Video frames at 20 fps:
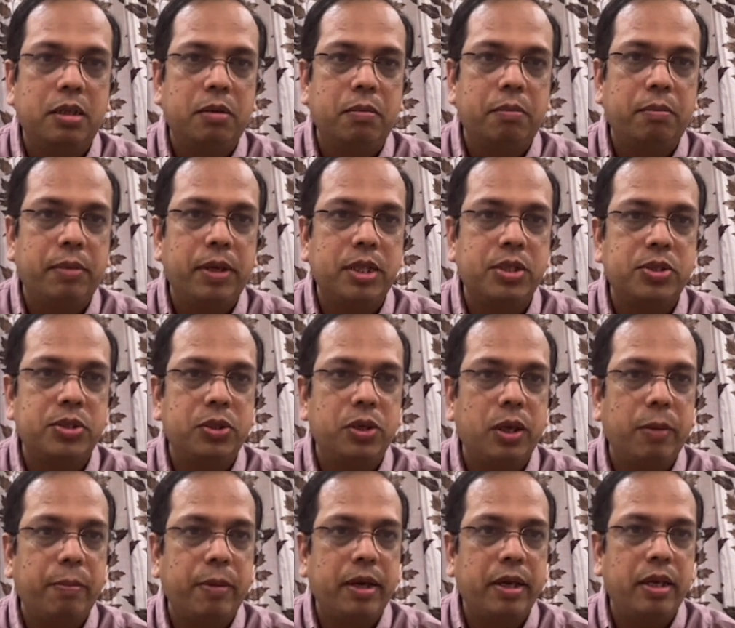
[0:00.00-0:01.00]
paste your
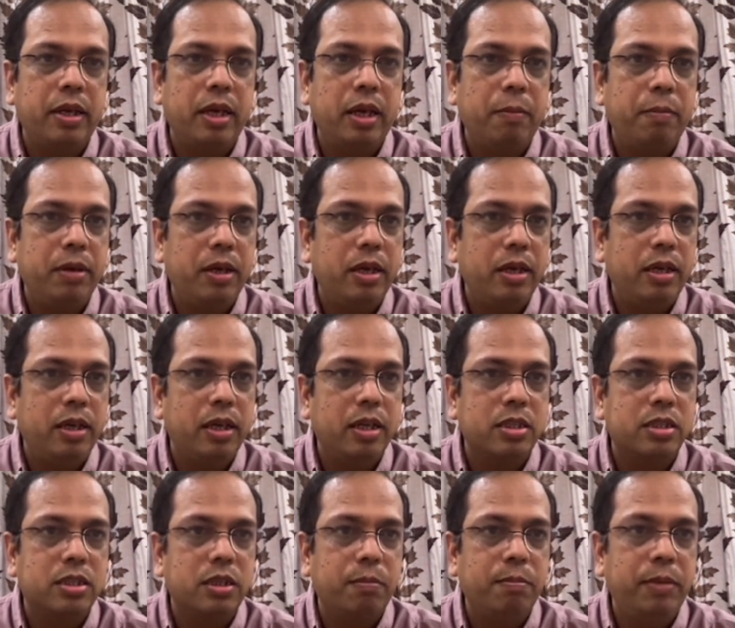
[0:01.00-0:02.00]
API key and
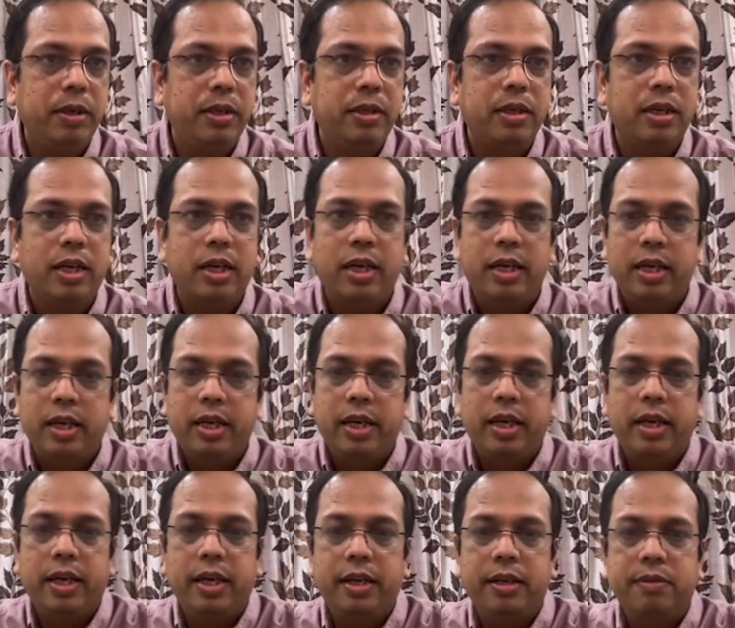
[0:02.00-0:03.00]
submit,
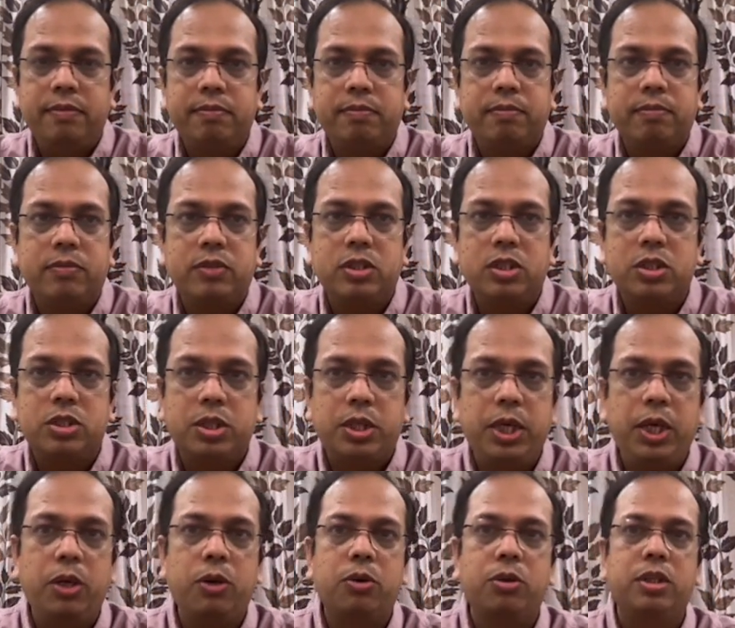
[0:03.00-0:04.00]
and just
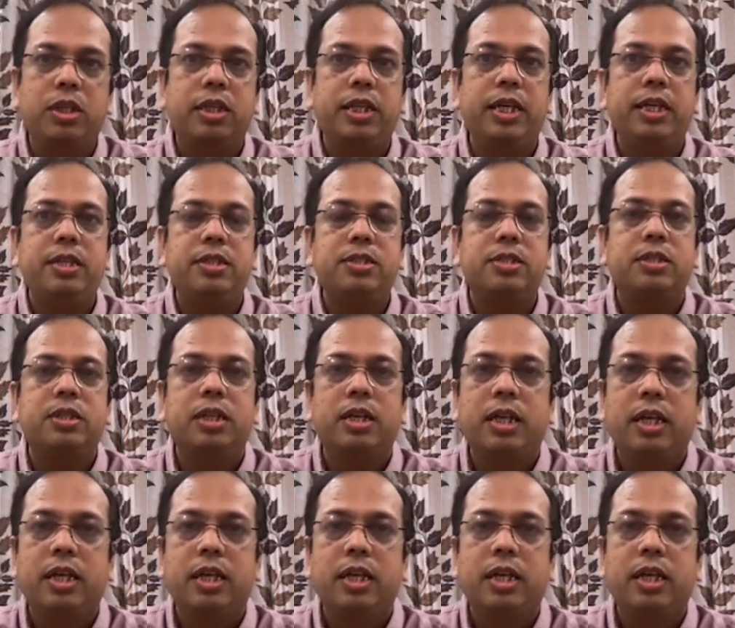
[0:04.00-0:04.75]
reload the things,